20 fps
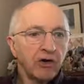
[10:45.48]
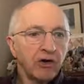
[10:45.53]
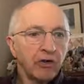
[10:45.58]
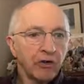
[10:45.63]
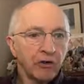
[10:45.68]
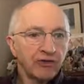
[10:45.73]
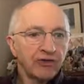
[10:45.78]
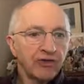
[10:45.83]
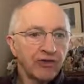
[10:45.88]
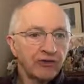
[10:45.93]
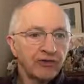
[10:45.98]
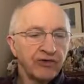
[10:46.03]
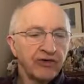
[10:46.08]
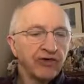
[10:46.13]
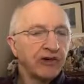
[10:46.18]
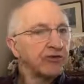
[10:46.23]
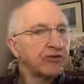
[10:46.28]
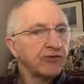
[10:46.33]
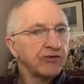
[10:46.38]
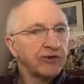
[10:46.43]
also
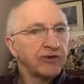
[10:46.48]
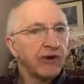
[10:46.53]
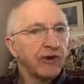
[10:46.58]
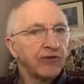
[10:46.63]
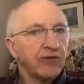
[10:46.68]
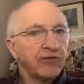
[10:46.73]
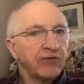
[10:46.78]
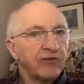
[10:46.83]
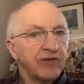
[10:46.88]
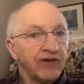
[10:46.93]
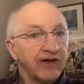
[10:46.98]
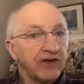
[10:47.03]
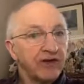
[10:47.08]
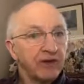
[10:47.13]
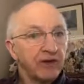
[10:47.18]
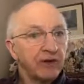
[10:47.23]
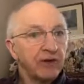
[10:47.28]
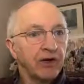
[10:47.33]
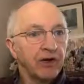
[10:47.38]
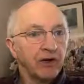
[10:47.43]
delivering on the
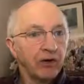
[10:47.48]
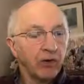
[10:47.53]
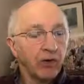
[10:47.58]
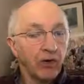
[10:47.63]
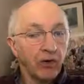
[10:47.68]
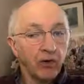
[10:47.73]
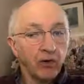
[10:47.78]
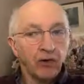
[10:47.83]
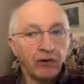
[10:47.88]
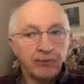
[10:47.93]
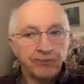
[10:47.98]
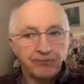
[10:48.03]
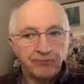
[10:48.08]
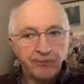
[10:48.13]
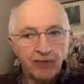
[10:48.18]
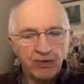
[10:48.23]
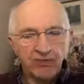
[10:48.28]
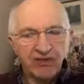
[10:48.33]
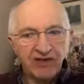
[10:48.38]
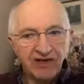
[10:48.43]
value, or
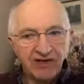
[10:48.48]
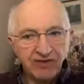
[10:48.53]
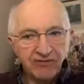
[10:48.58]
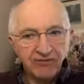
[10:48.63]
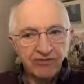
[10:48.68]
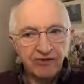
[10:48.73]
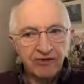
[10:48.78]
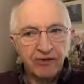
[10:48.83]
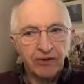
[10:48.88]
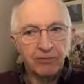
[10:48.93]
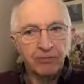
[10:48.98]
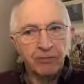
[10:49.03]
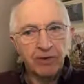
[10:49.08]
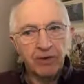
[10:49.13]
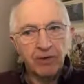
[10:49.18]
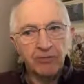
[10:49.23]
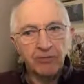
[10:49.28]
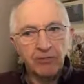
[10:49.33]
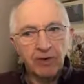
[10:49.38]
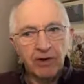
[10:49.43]
not delivering on,
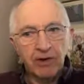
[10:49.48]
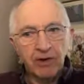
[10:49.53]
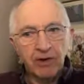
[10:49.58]
but